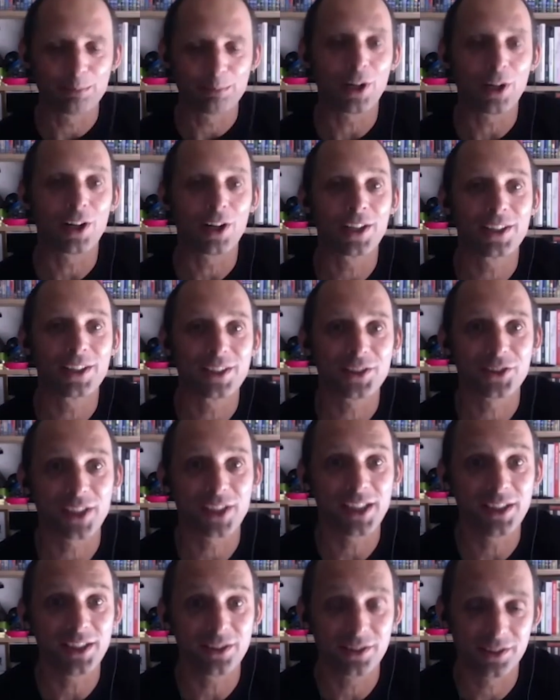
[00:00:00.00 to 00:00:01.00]
behind the
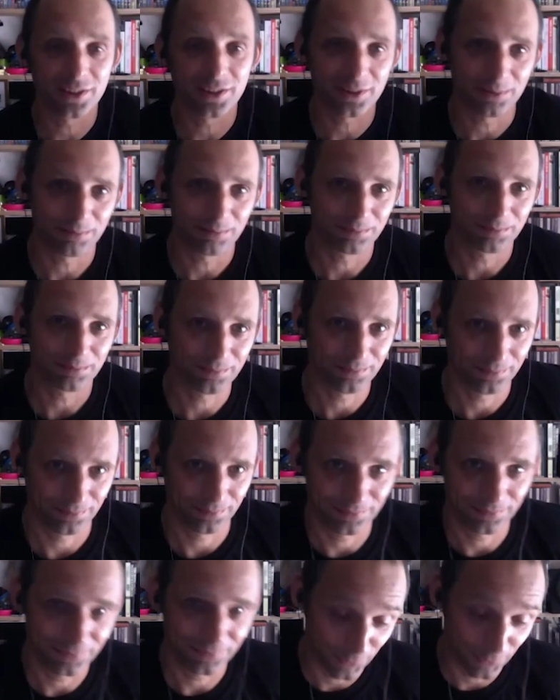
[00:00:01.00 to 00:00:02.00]
scenes
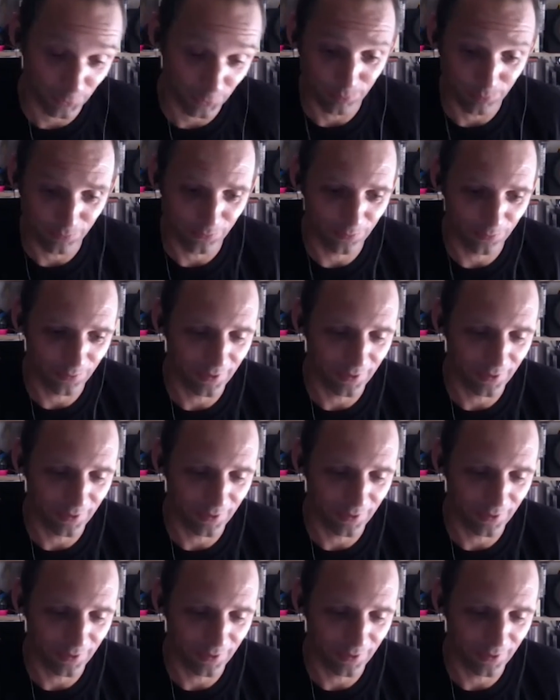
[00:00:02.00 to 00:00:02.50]
from